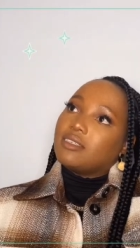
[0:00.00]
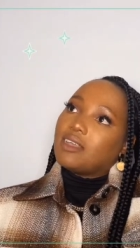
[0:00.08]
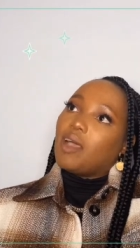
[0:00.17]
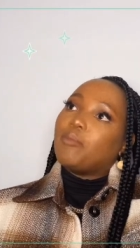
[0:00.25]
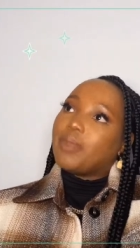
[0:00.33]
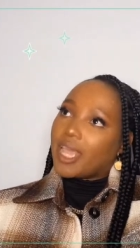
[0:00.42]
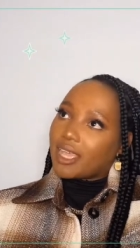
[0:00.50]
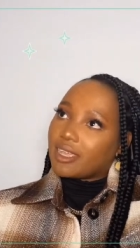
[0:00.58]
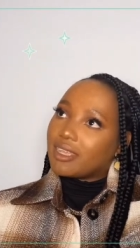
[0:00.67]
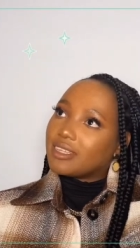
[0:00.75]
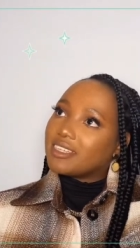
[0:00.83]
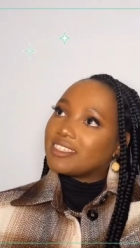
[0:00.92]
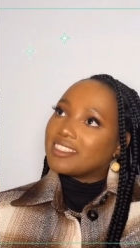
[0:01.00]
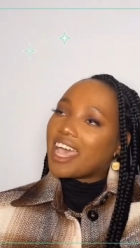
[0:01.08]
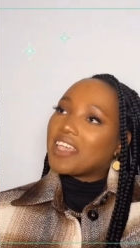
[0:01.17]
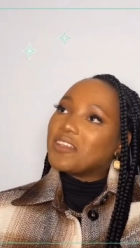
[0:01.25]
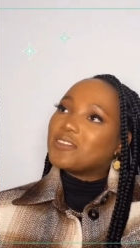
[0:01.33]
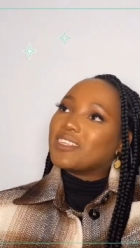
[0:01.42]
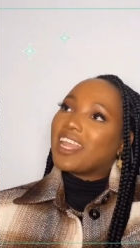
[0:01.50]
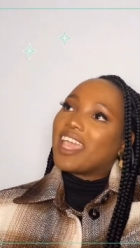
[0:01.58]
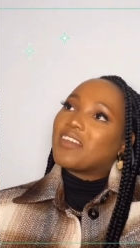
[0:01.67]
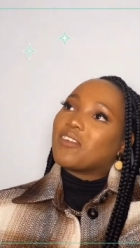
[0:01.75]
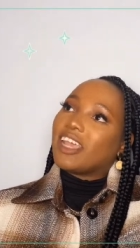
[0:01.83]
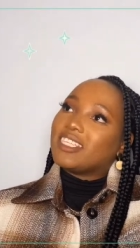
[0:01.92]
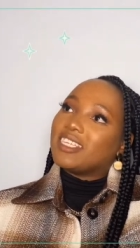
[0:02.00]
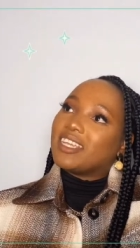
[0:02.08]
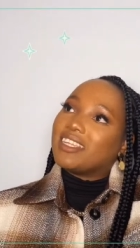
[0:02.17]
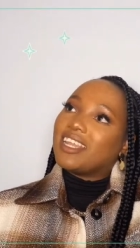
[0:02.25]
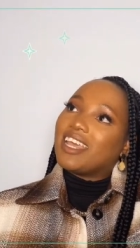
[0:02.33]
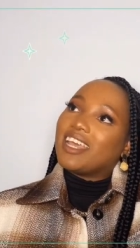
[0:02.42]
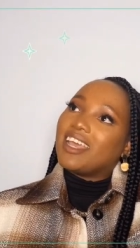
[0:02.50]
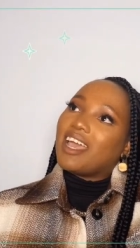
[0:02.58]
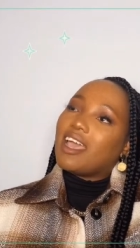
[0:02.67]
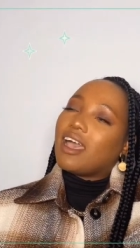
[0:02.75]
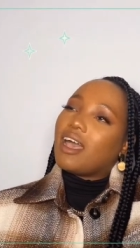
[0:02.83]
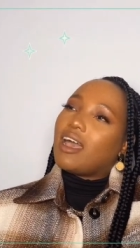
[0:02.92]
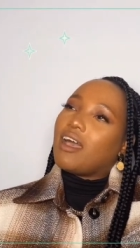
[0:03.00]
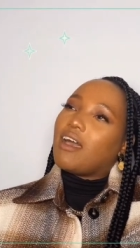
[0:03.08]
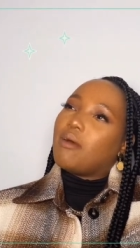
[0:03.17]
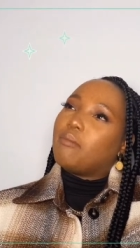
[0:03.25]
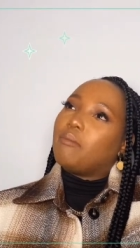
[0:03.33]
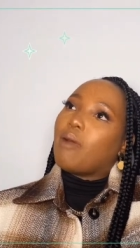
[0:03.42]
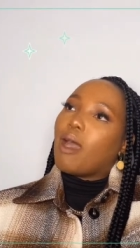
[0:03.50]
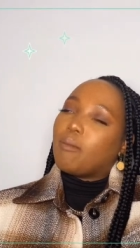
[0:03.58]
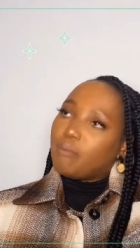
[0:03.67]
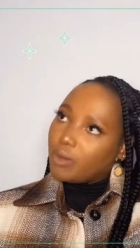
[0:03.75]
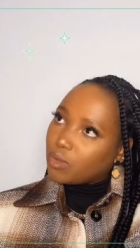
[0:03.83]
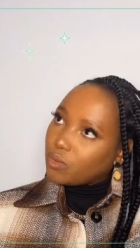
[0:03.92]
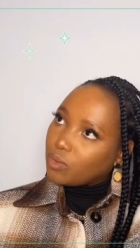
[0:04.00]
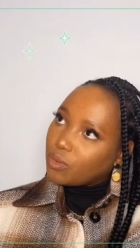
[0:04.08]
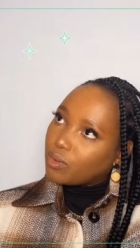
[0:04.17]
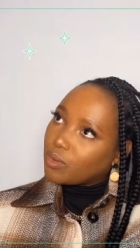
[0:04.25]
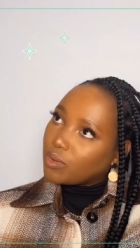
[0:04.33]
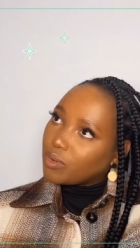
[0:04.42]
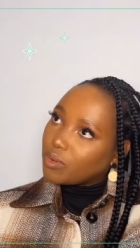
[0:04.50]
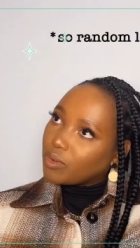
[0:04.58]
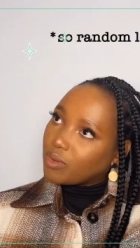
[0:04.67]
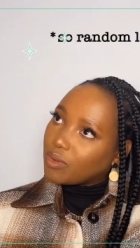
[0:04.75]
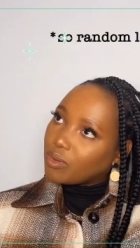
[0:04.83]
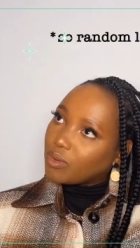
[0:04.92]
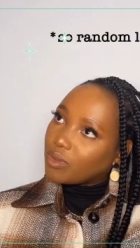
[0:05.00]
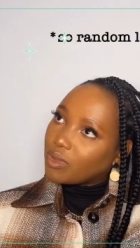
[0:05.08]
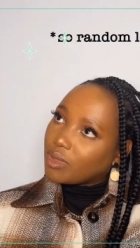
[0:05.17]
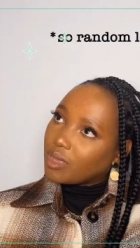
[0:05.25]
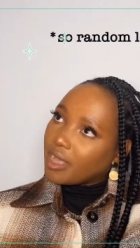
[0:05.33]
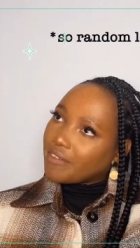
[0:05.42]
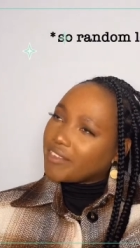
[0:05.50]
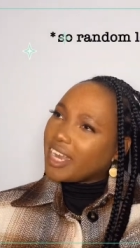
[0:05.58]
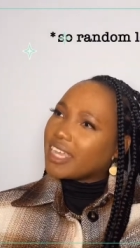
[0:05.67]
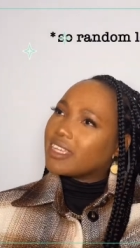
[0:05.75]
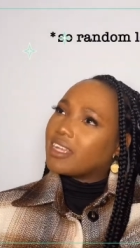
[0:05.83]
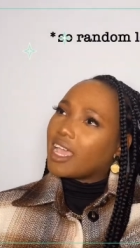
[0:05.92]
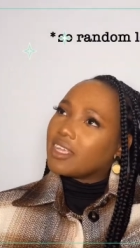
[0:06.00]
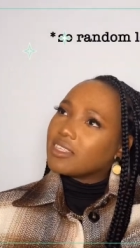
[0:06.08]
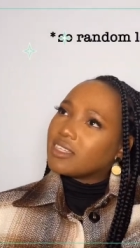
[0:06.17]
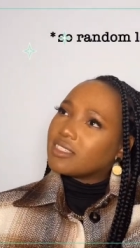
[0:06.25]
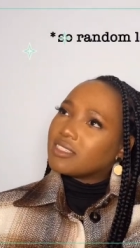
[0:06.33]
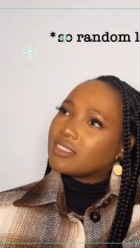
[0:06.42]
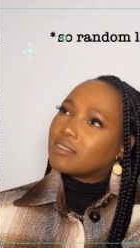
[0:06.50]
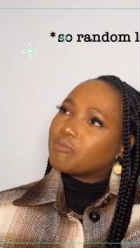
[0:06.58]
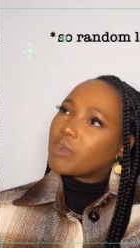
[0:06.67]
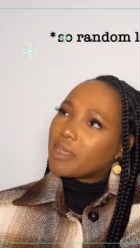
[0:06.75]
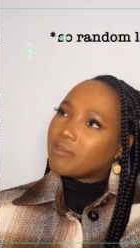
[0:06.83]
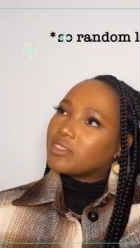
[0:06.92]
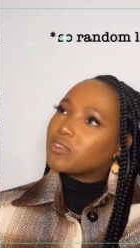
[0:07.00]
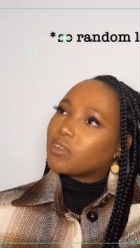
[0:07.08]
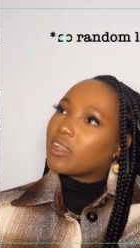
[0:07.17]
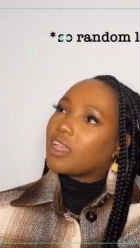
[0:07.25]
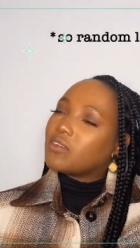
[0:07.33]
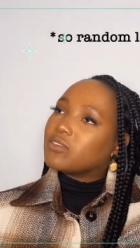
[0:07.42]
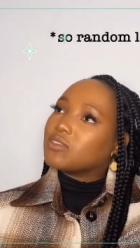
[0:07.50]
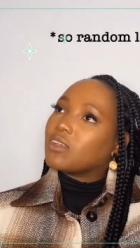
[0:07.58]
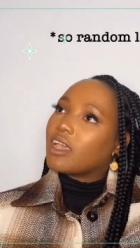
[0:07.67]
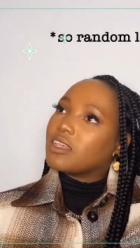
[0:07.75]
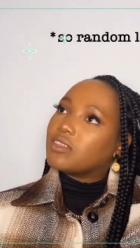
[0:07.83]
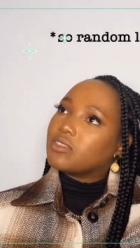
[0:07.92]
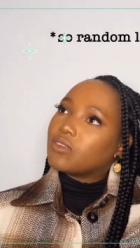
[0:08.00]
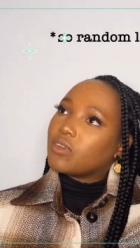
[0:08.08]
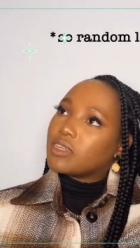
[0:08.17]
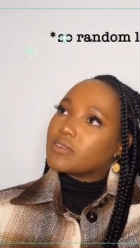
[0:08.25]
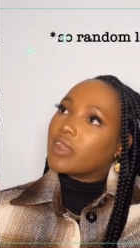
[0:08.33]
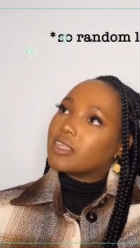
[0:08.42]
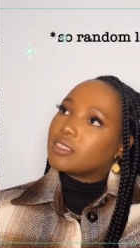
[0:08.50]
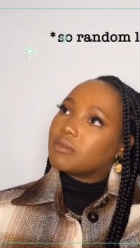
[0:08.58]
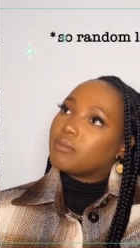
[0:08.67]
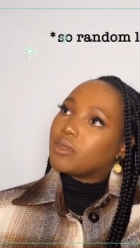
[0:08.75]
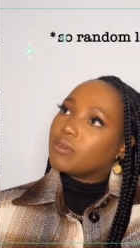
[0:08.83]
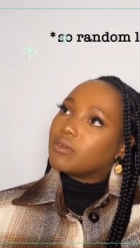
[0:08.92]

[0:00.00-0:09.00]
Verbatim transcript: Black. I used to like writing in um, blue. Mm feel like in high, in primary school, I, was, I used to only write in blue.